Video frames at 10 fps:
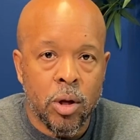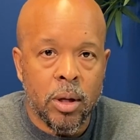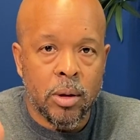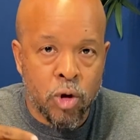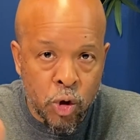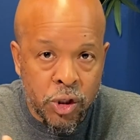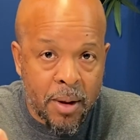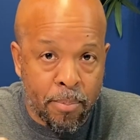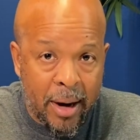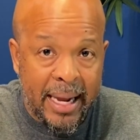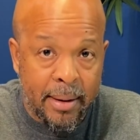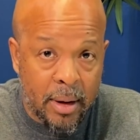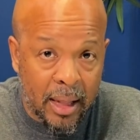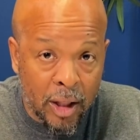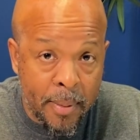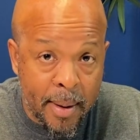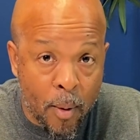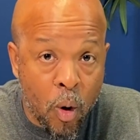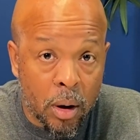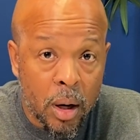usually break it a little bit
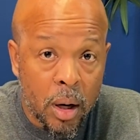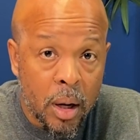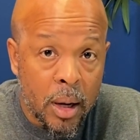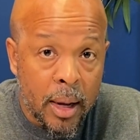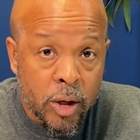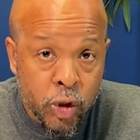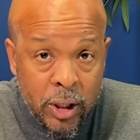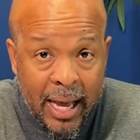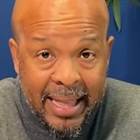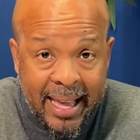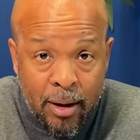more so that they can